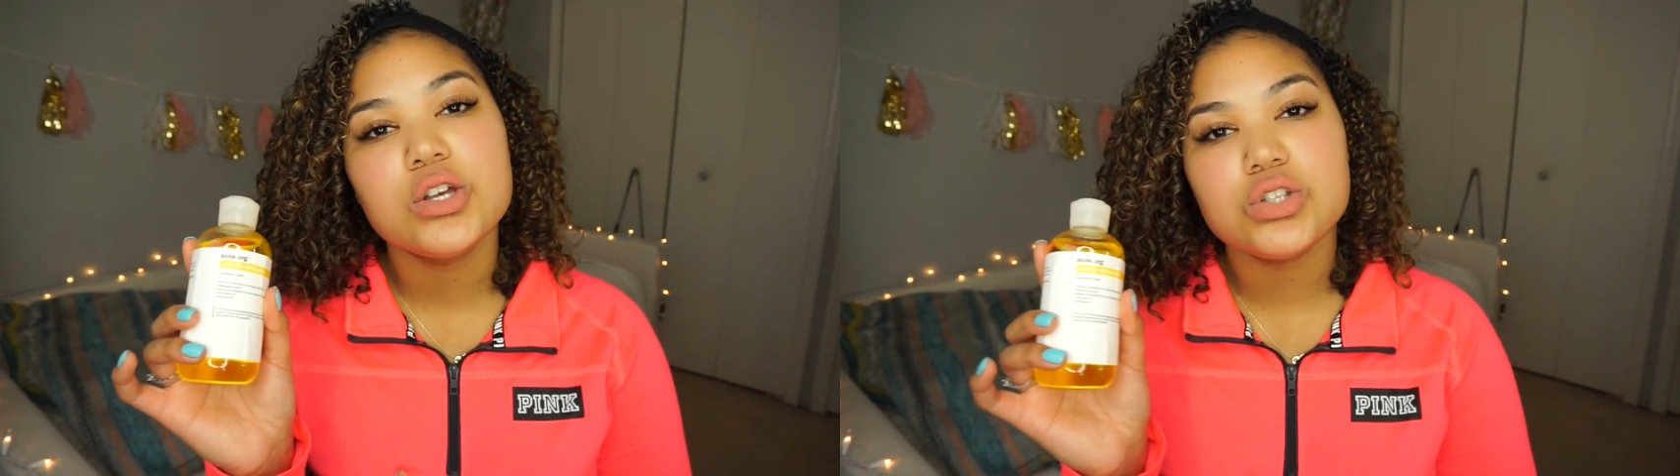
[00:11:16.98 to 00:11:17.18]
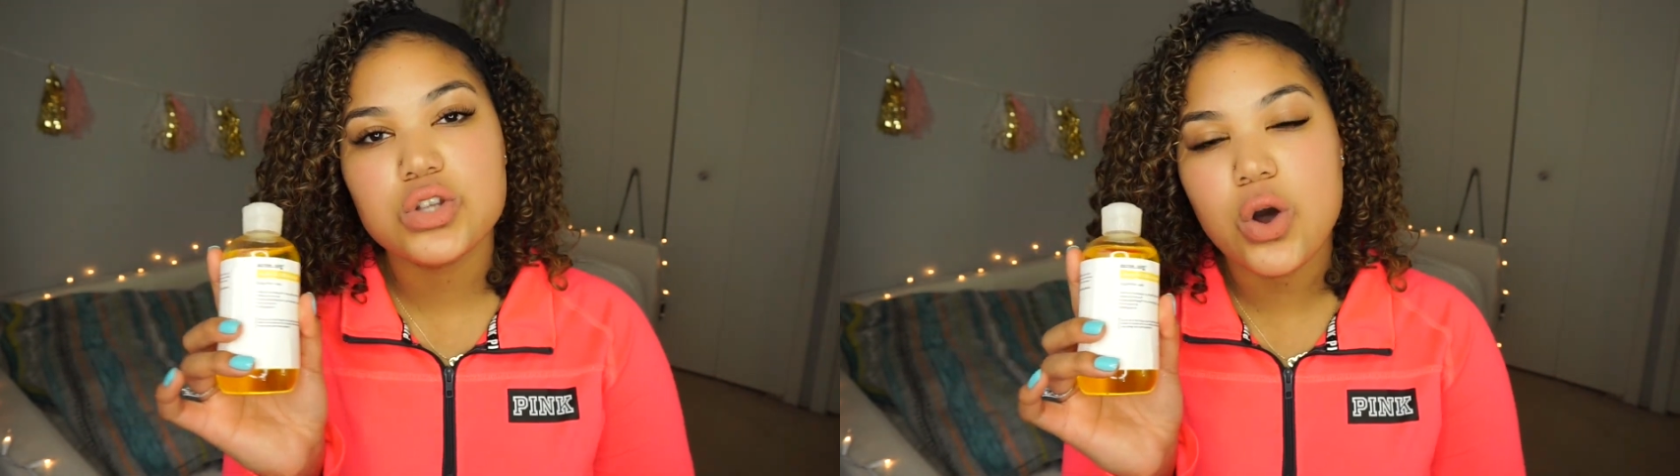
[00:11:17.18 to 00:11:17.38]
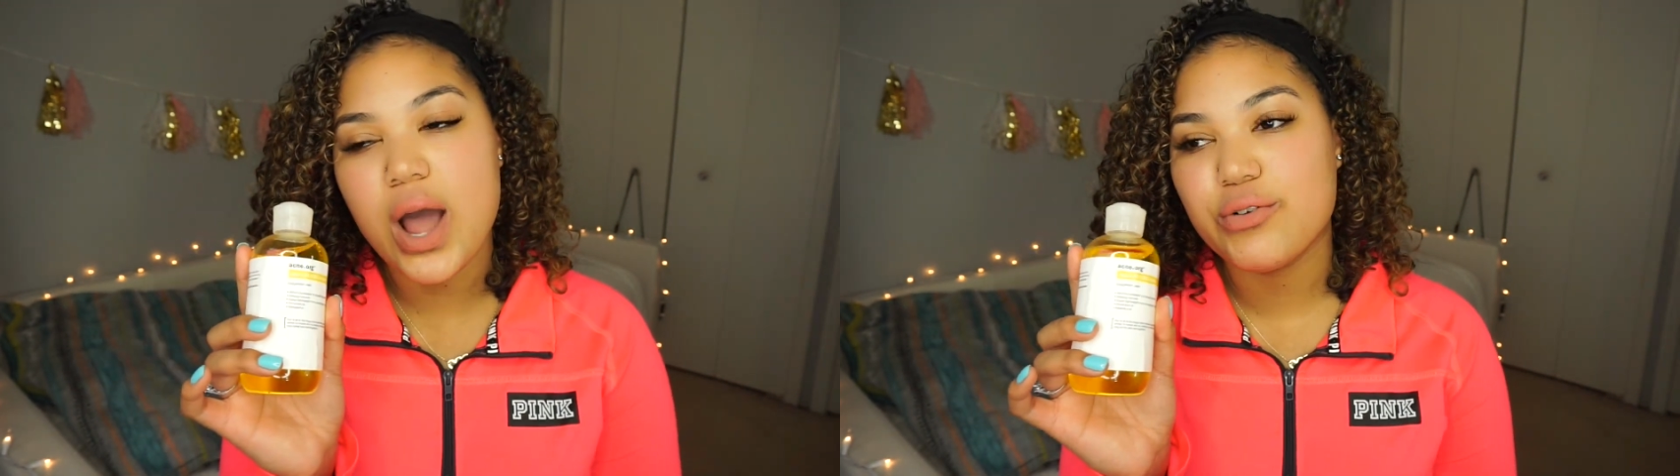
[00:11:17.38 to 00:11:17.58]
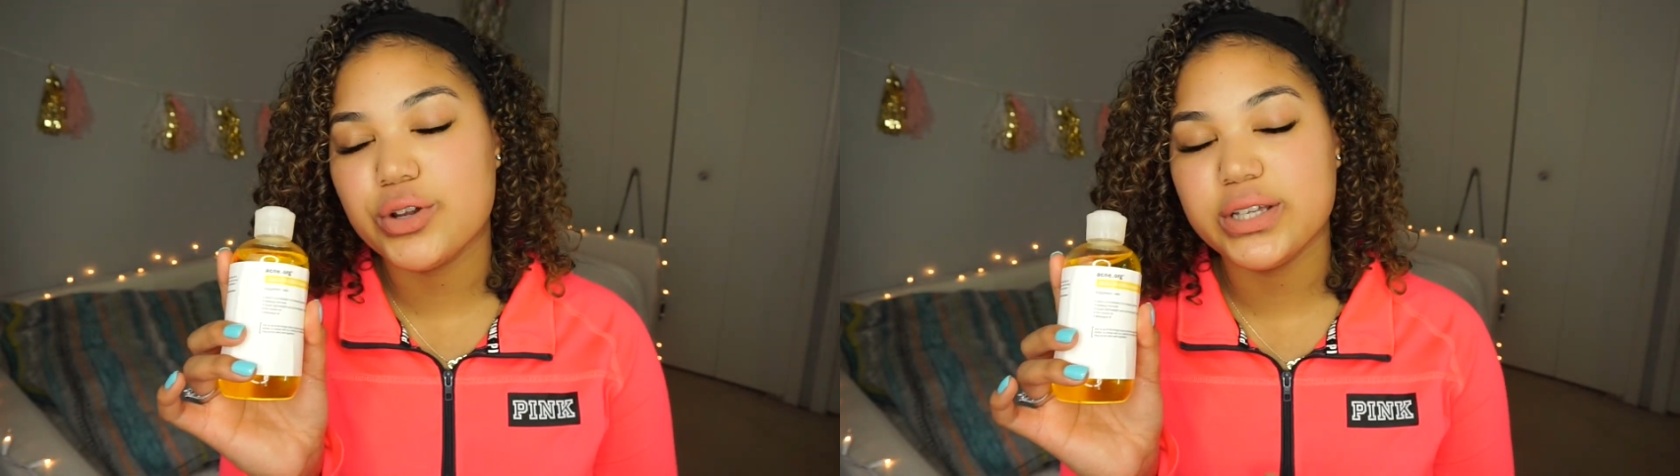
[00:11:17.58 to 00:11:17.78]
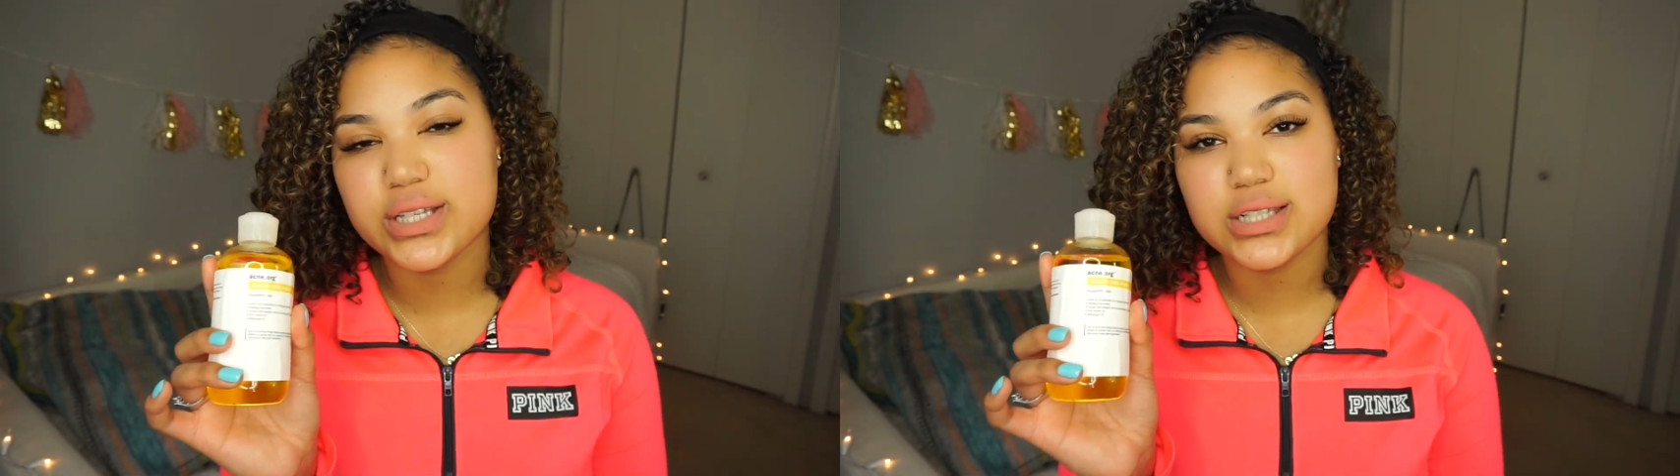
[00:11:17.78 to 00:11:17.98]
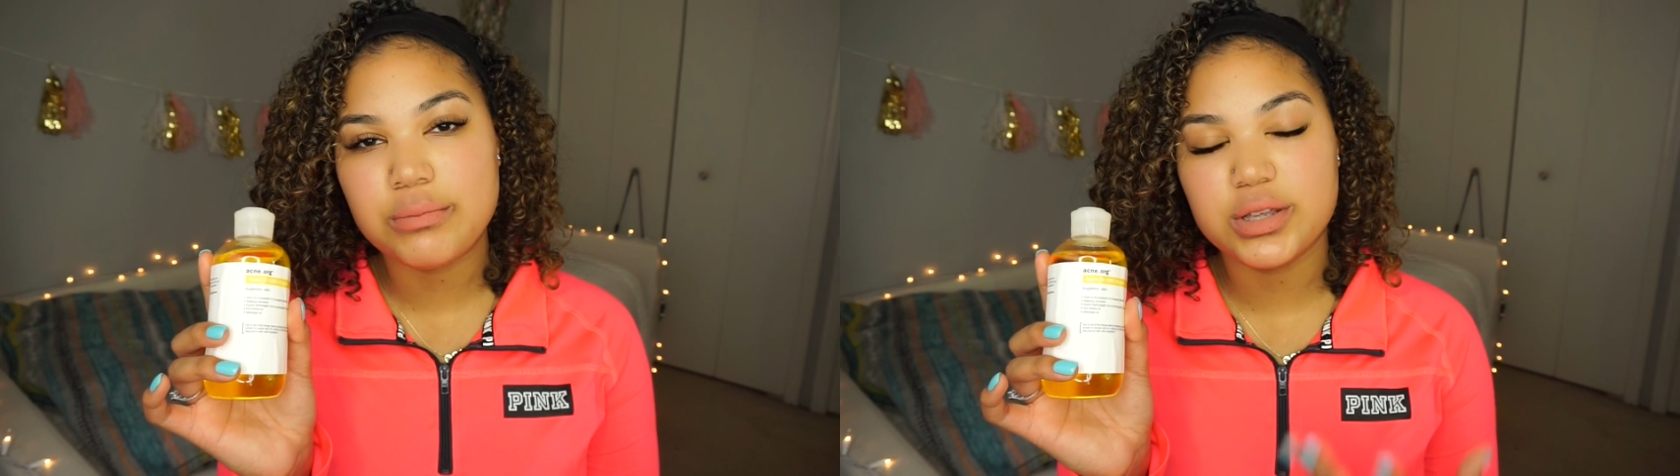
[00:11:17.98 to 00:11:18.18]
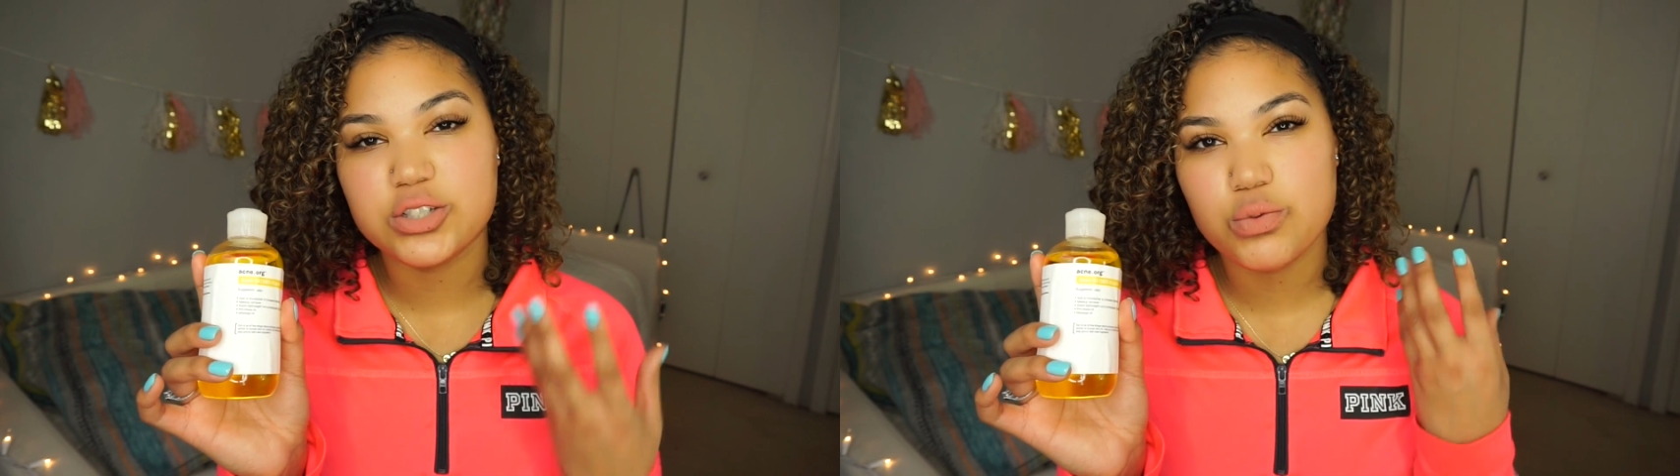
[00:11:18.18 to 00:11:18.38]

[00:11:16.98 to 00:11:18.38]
so I really need something